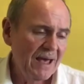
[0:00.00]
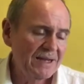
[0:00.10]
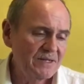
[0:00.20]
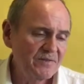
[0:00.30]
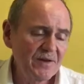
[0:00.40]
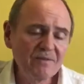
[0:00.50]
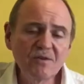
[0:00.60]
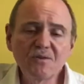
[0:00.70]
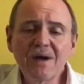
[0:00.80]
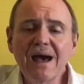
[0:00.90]
And if
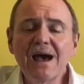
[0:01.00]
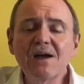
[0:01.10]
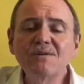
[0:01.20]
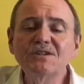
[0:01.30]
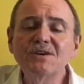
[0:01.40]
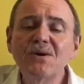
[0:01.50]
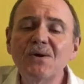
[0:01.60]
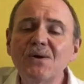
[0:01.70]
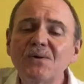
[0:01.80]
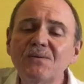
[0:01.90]
ever I
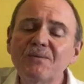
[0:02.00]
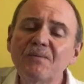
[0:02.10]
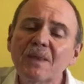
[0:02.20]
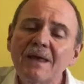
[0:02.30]
return,